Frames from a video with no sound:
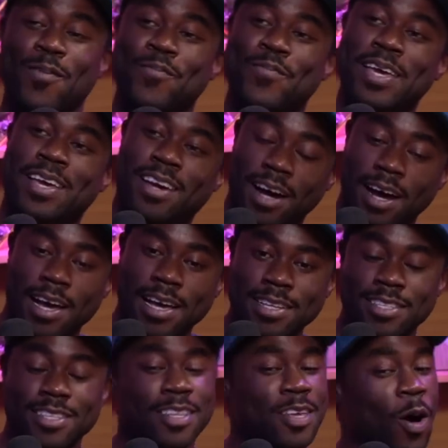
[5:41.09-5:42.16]

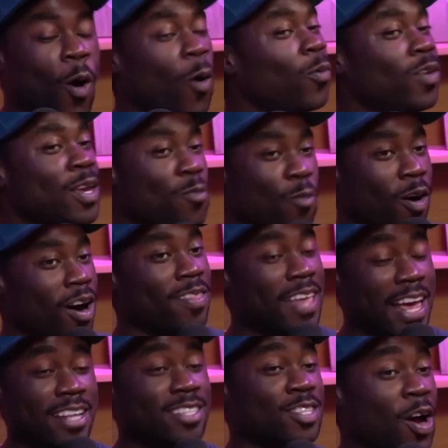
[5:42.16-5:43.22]
because the only one
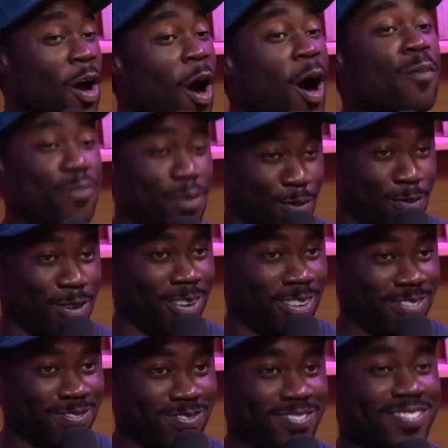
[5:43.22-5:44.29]
that is
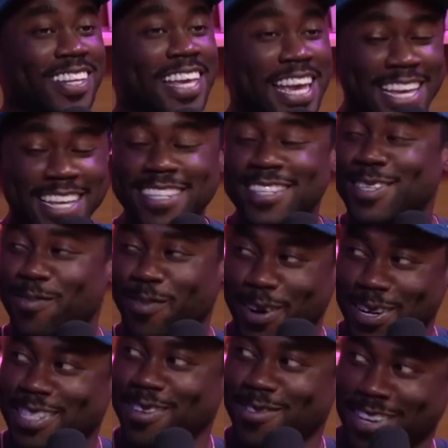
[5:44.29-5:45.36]
comparable is
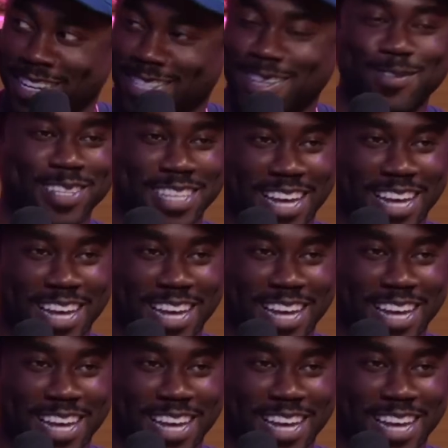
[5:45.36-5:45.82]
Prince of Egypt's